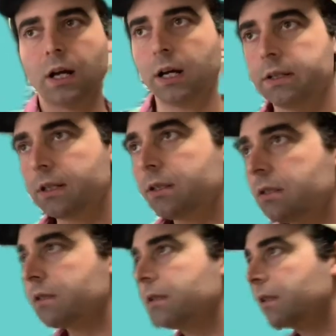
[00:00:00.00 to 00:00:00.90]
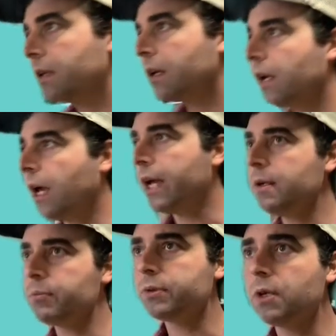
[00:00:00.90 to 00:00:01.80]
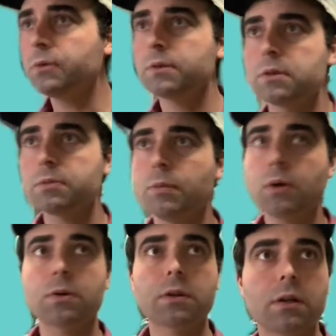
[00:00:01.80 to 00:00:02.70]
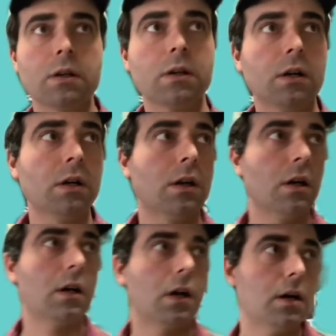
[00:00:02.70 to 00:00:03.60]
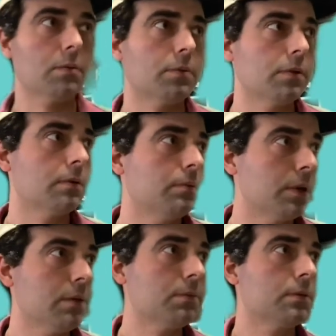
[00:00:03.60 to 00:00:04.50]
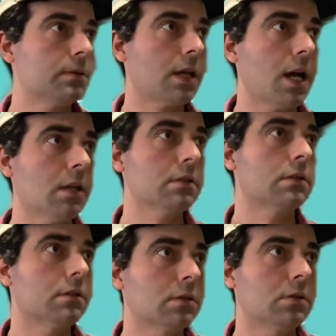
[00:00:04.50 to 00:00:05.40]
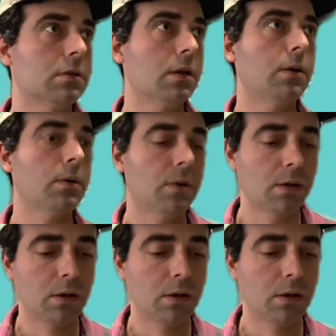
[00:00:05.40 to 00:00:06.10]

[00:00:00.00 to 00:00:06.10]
I just hate blowing smoke up people's asses, you know.